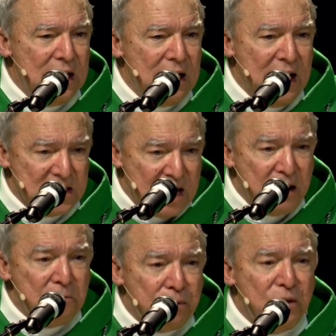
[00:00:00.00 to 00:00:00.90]
as I
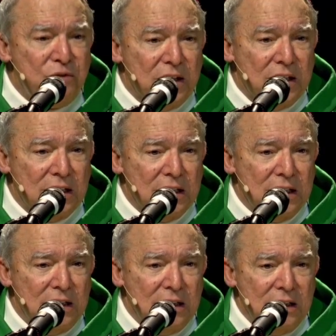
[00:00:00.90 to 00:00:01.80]
am perfect?
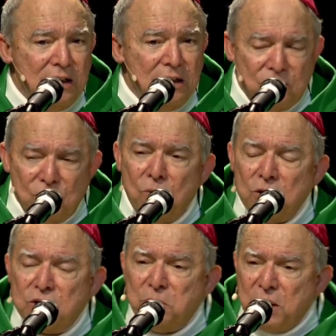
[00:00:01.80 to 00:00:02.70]
Do you want
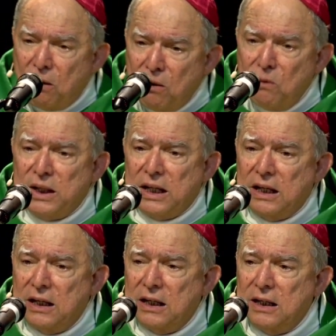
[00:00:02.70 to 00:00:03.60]
to be holy
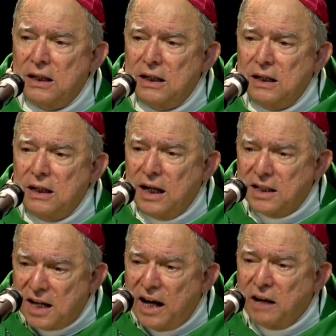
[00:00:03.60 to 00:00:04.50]
as
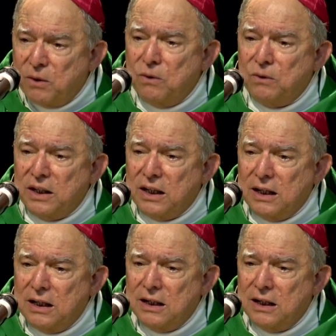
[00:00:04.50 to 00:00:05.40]
I am holy?
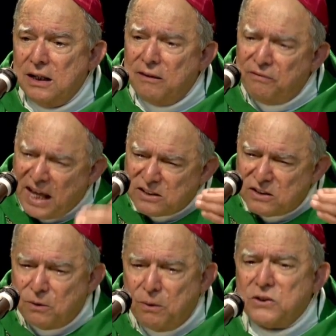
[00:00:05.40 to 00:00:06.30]
That's the
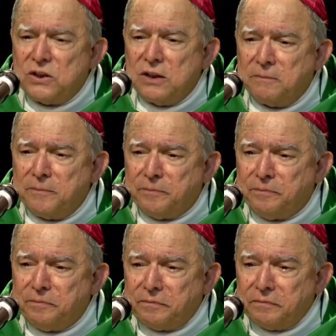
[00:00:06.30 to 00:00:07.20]
question.
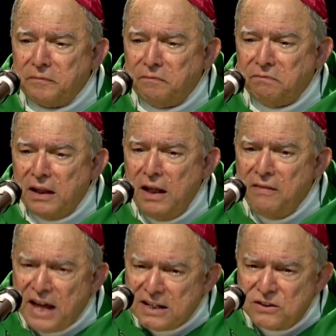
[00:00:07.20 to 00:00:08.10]

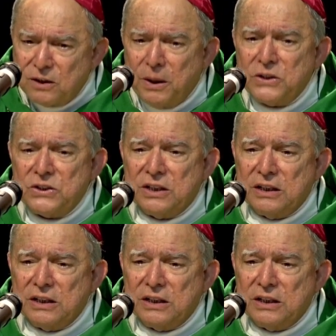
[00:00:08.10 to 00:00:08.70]
That's the question.